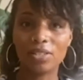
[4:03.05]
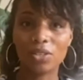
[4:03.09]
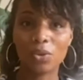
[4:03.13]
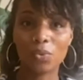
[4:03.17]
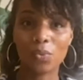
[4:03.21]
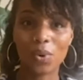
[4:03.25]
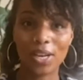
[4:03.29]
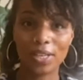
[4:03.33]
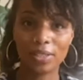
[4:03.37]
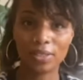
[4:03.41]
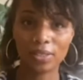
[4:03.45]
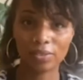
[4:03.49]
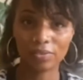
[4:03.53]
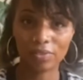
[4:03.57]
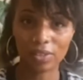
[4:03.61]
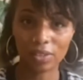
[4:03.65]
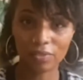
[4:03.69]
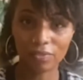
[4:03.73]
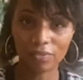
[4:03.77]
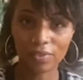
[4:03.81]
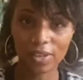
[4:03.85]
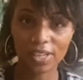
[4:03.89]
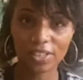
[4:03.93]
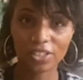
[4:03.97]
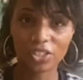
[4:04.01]
the rate of
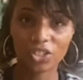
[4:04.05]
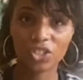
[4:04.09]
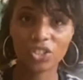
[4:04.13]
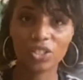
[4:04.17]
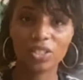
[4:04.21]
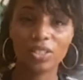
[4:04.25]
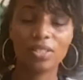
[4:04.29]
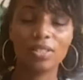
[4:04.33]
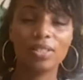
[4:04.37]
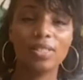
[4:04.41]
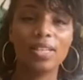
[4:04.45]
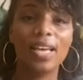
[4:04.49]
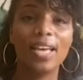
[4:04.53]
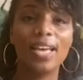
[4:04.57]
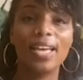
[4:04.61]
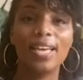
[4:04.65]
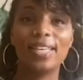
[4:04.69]
infection.